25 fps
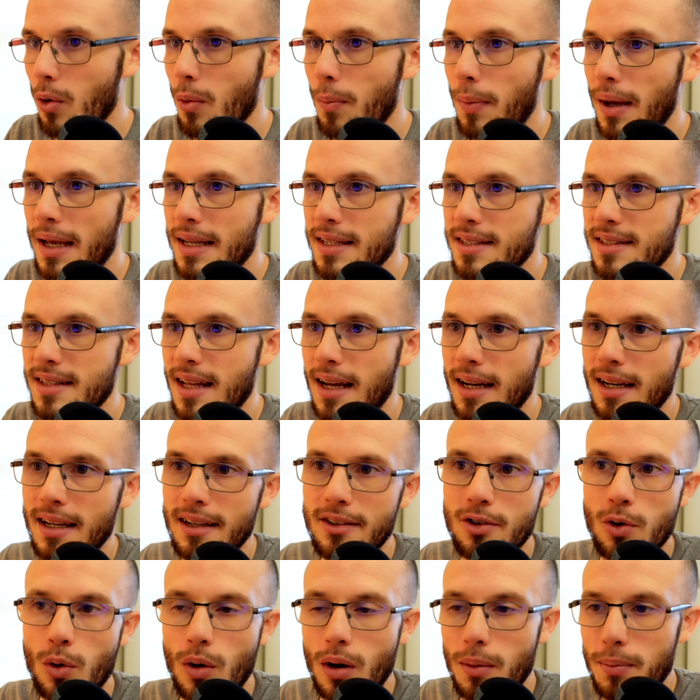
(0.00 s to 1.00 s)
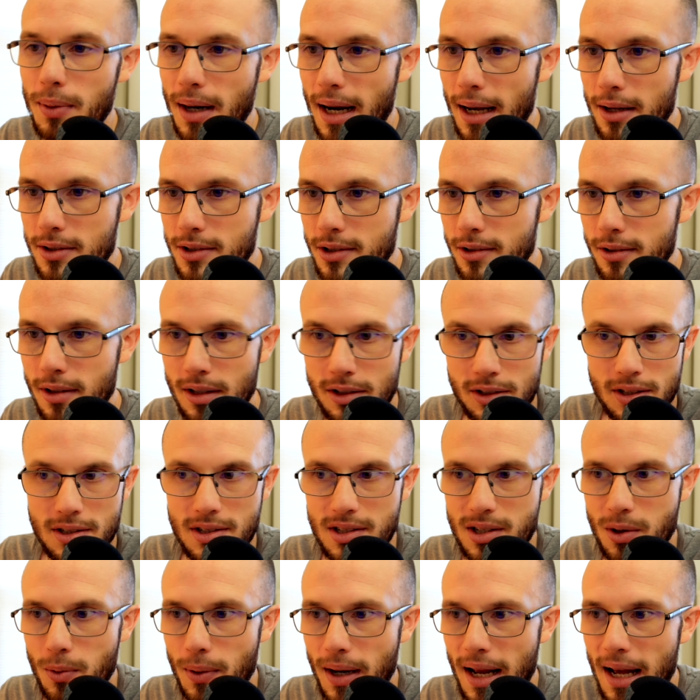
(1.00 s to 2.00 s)
paste that into our browser and just
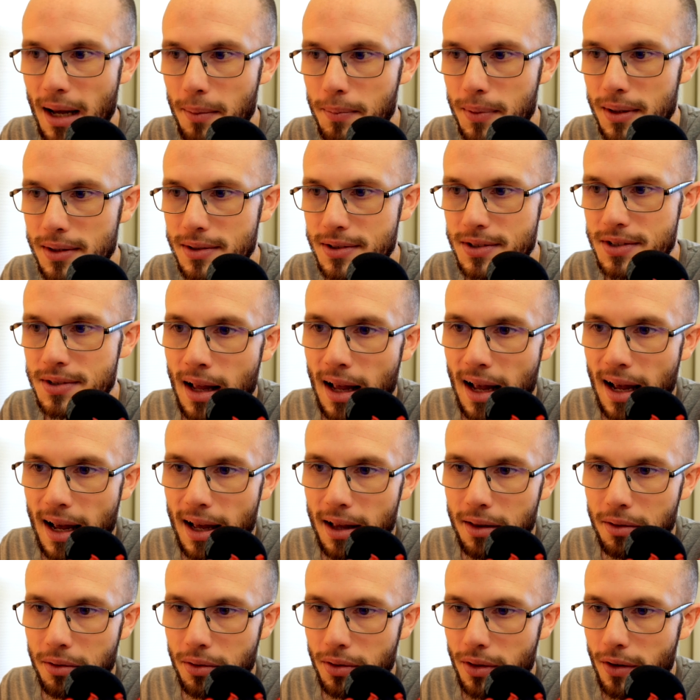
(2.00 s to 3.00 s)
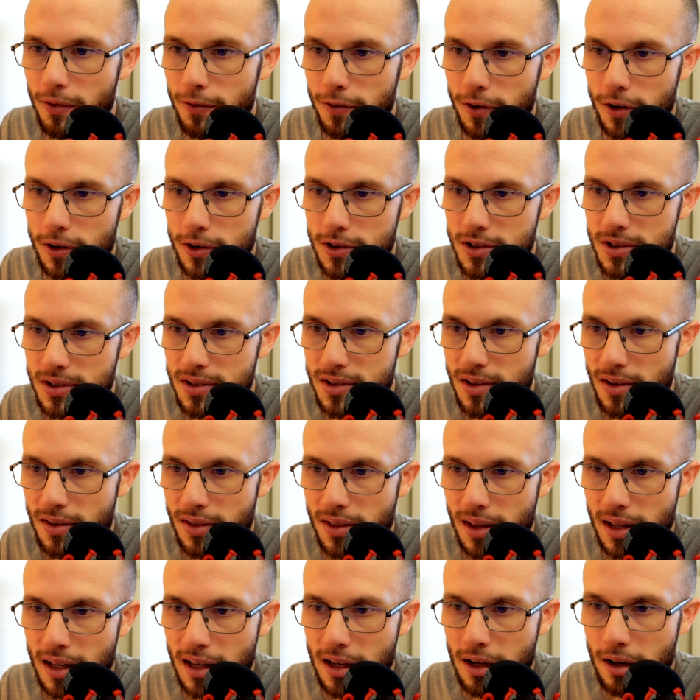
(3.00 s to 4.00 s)
see what happens. And the first
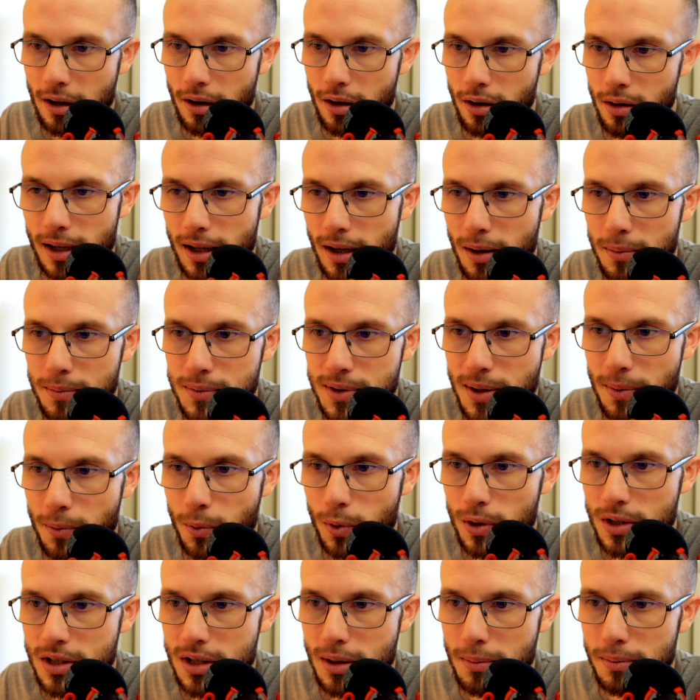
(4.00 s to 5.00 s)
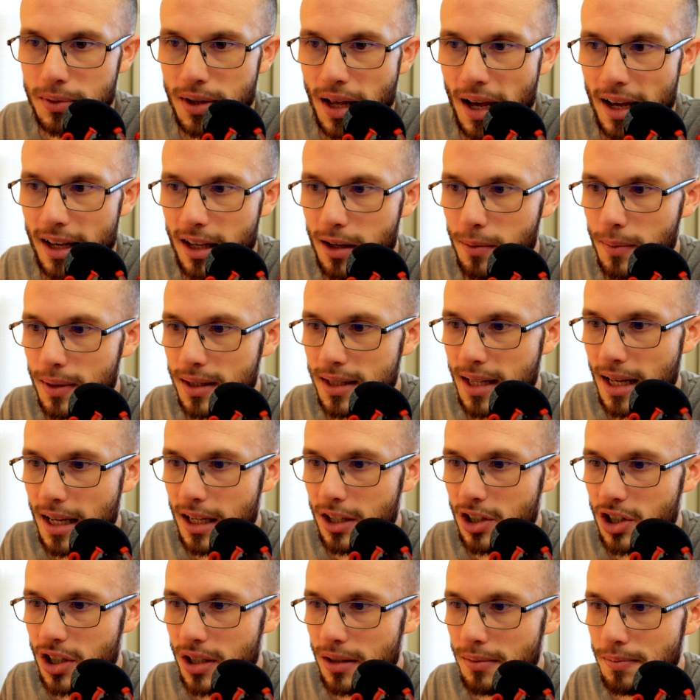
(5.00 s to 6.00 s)
thing here comes up with some
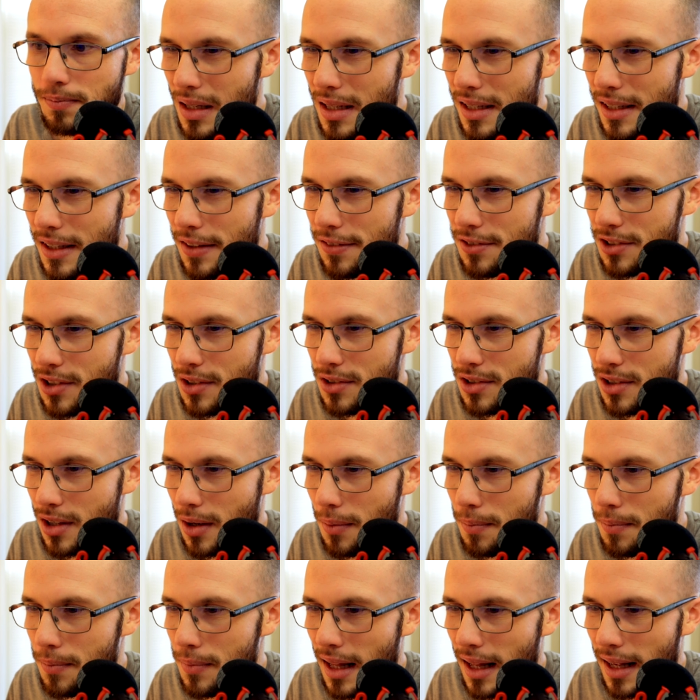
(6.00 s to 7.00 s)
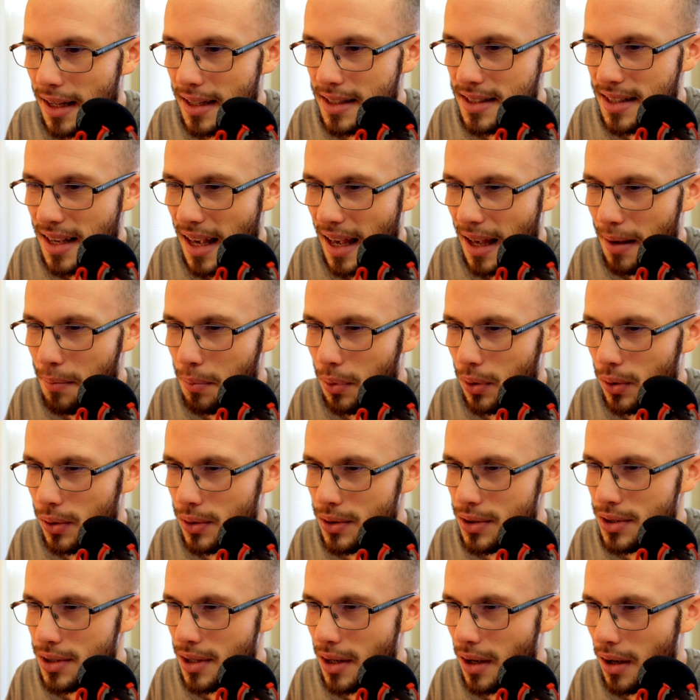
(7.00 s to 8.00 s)
documentation. It gives us some
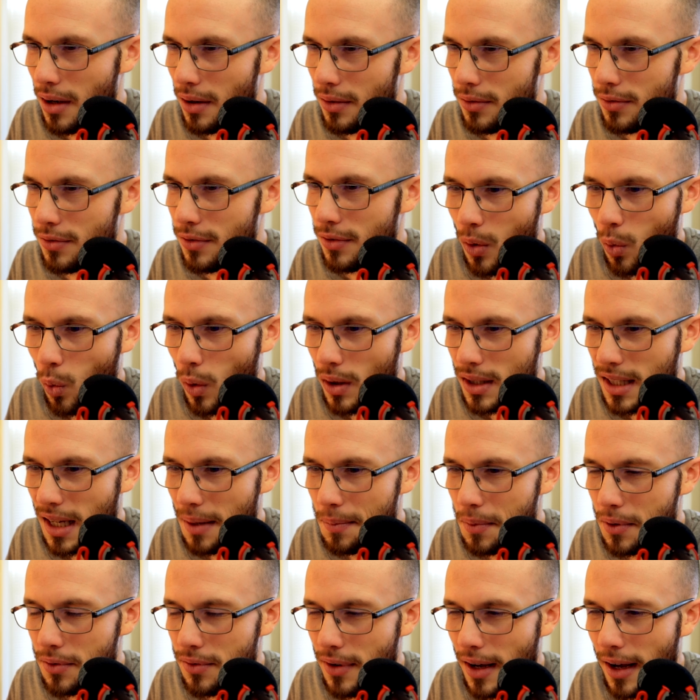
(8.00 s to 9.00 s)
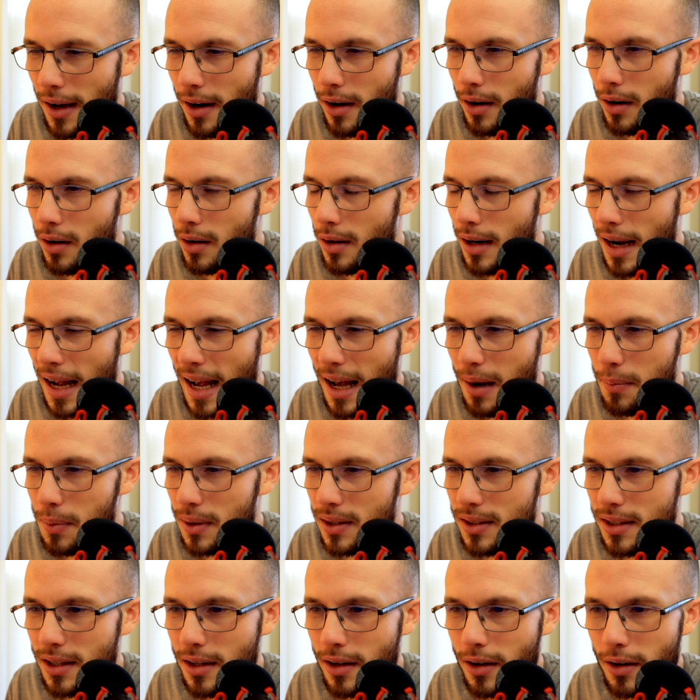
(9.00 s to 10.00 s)
examples of what type of error
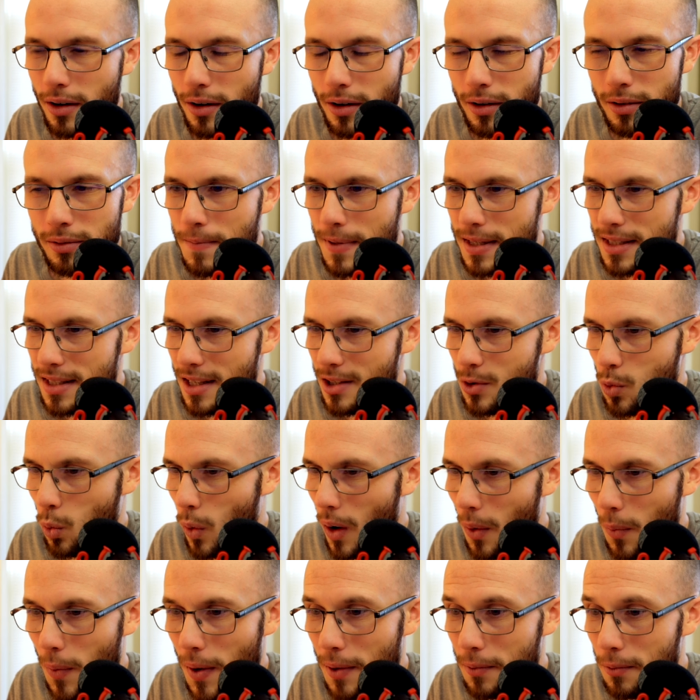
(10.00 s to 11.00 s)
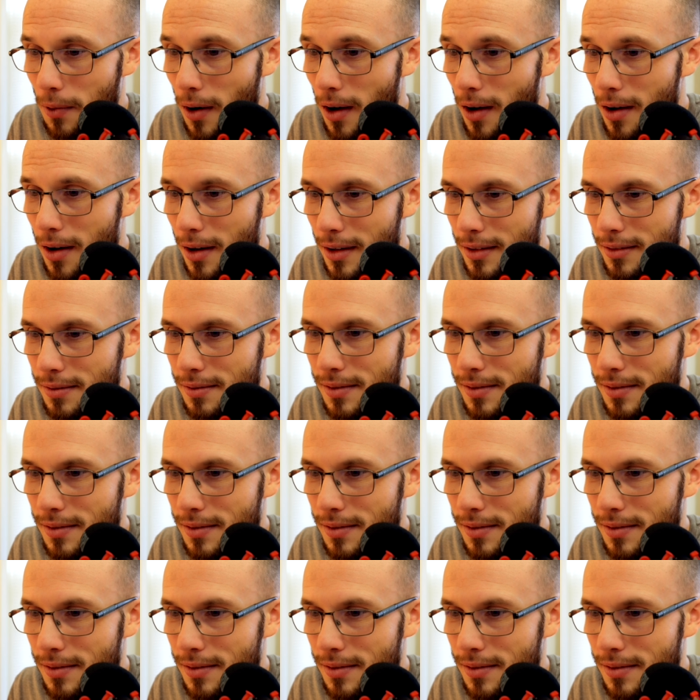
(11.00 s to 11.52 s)
happened here. It says what went wrong.